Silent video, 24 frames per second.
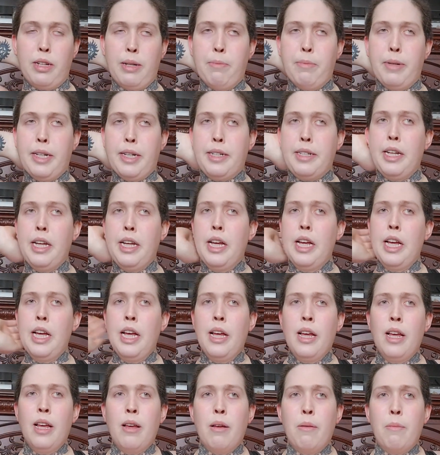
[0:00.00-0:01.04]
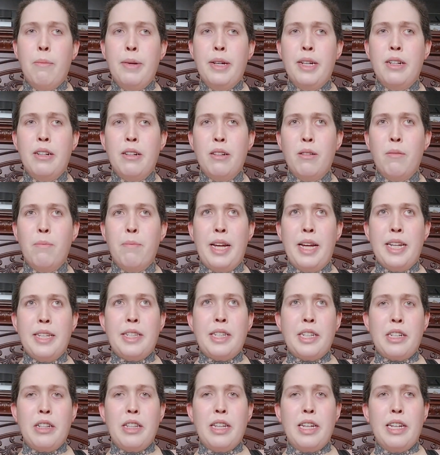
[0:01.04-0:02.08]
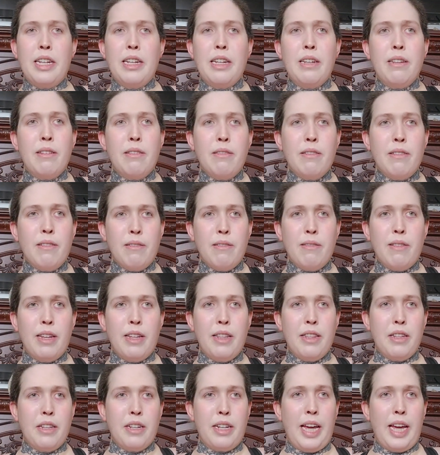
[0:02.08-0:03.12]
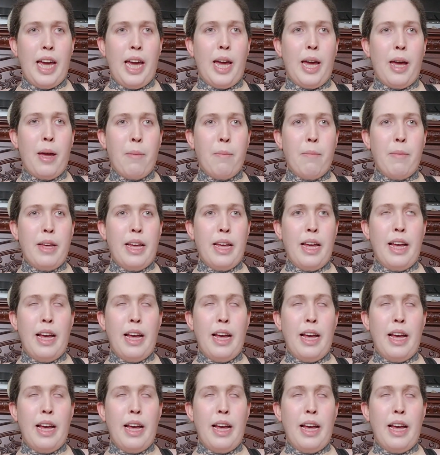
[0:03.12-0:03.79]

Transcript: But Bill basically in the game